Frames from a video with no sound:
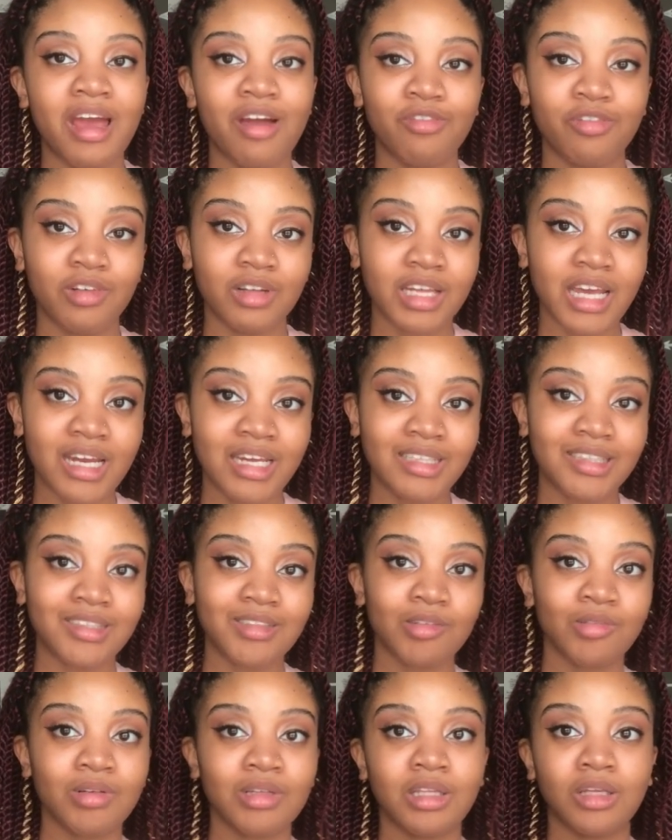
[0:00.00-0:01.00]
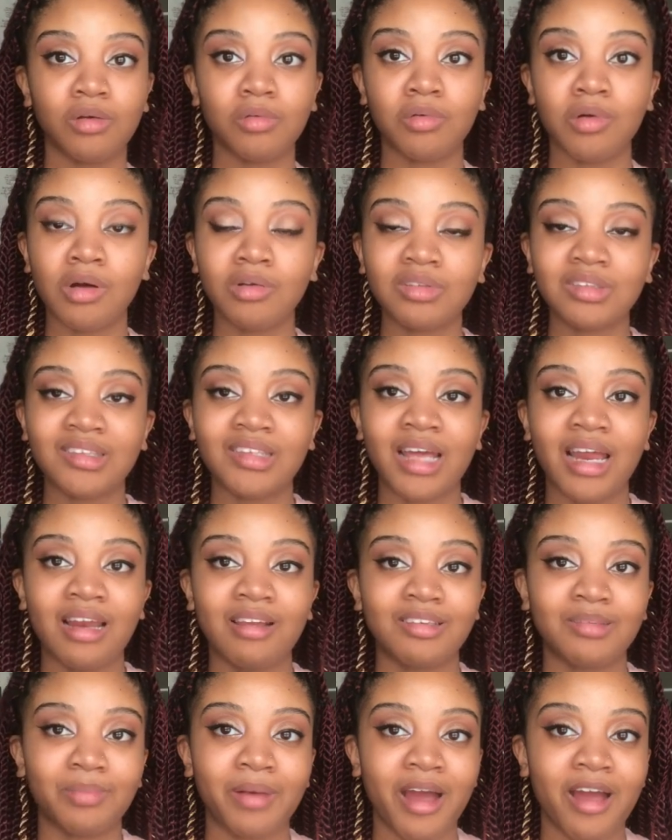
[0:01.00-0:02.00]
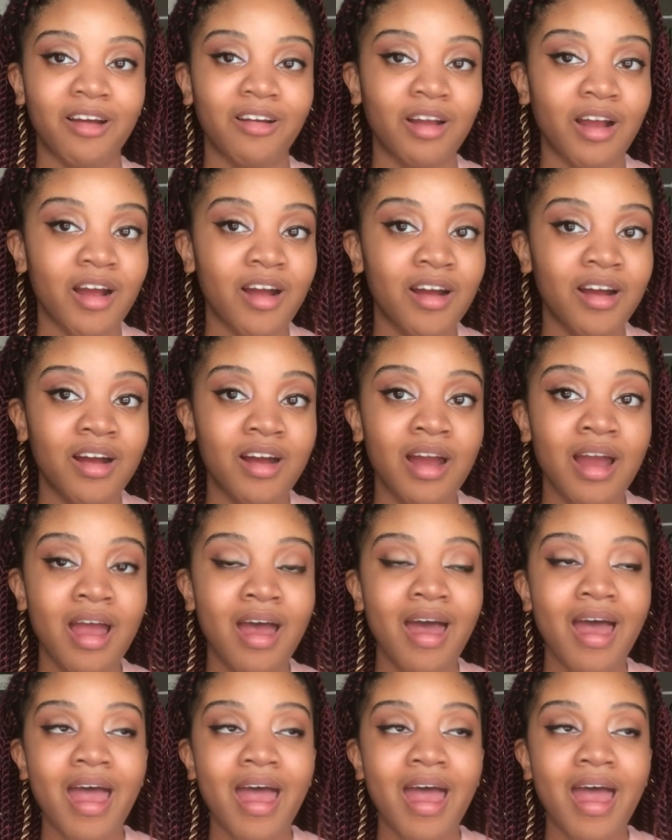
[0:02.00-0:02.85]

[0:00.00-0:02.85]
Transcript: have related to and the quotes that inspired her